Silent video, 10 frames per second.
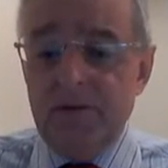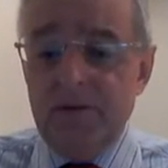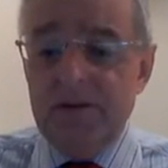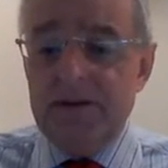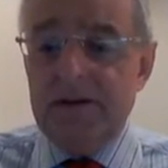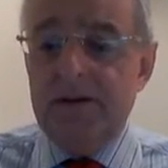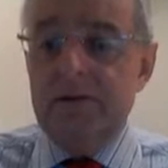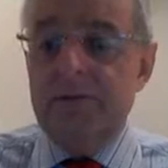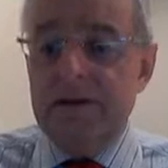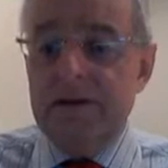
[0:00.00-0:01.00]

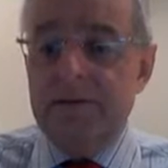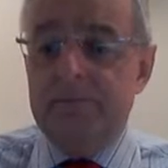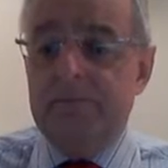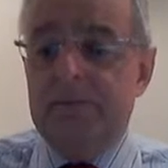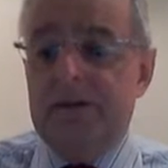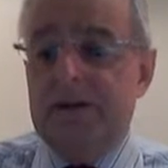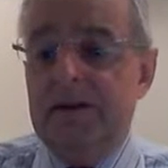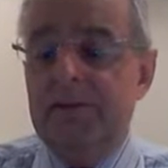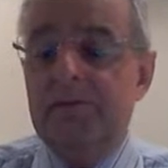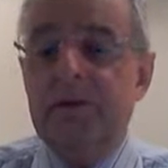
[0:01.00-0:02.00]
So you
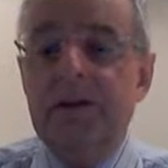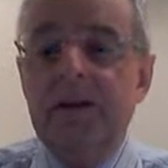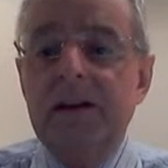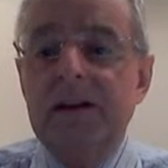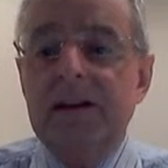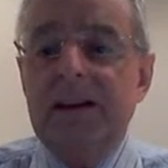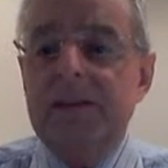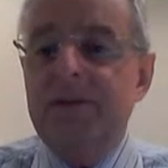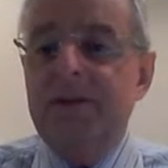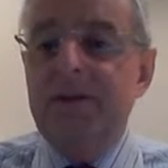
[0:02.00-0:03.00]
know, keep
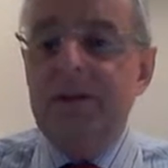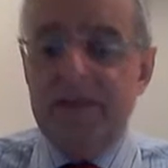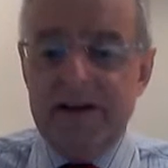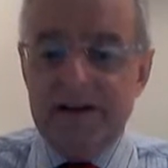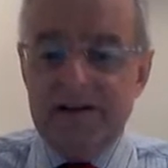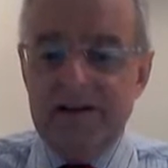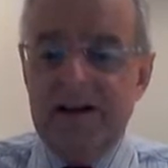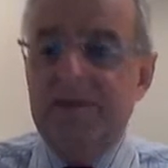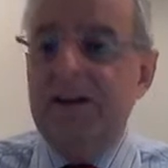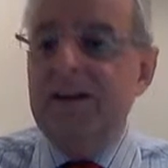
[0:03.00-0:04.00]
an eye on that.
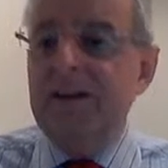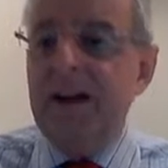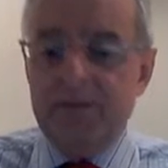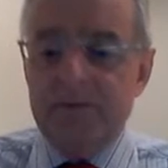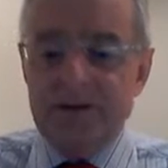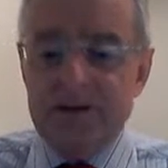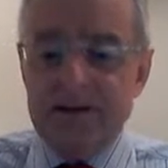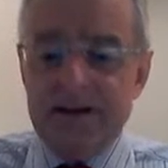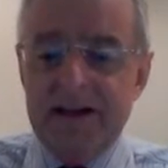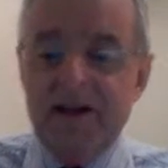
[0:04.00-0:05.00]
If anything happens
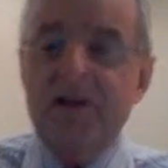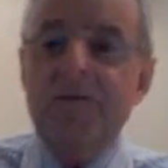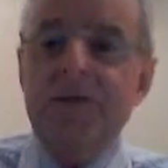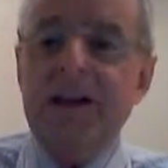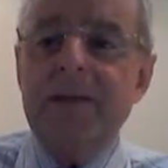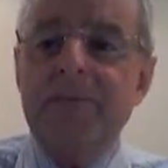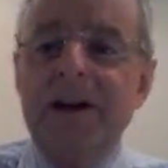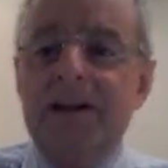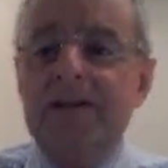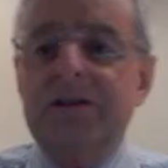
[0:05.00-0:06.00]
today, I will get
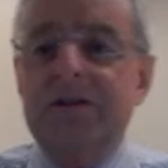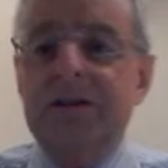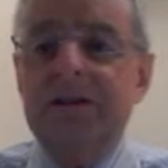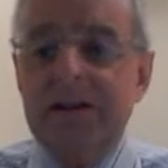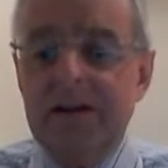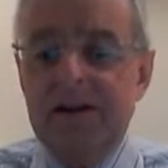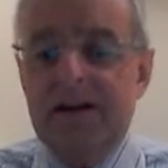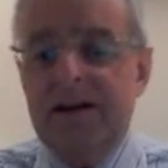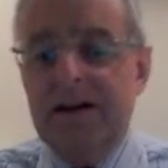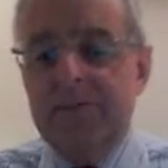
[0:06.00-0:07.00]
back to you
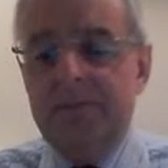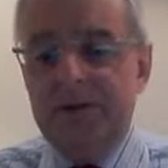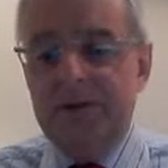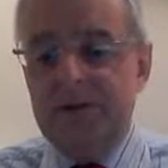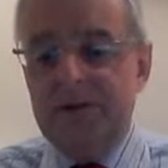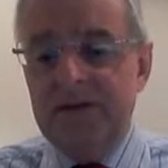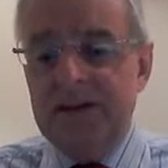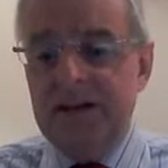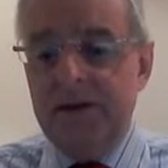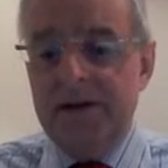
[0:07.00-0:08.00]
and put another
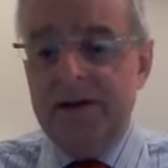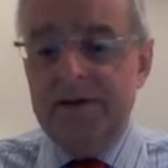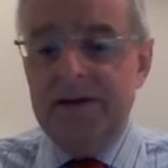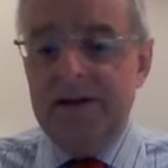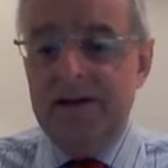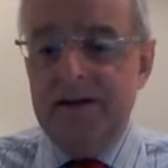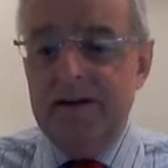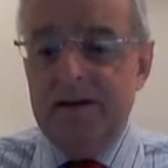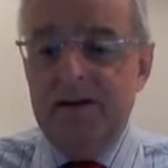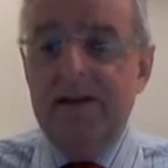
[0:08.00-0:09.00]
video out there.
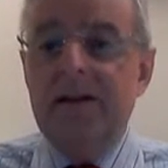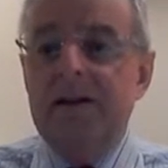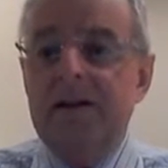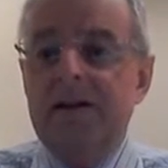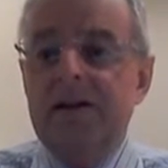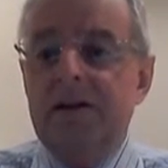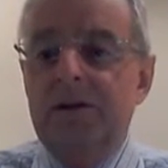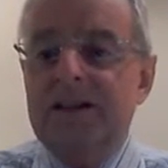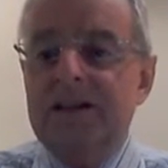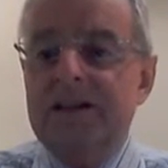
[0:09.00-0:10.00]

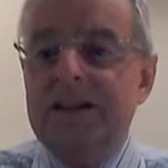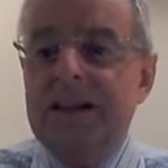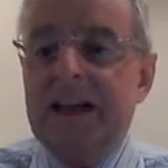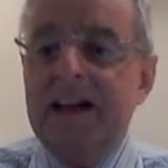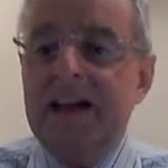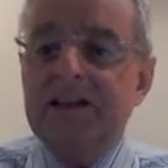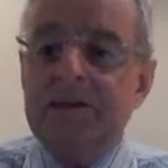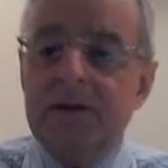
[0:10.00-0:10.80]
USD CAD.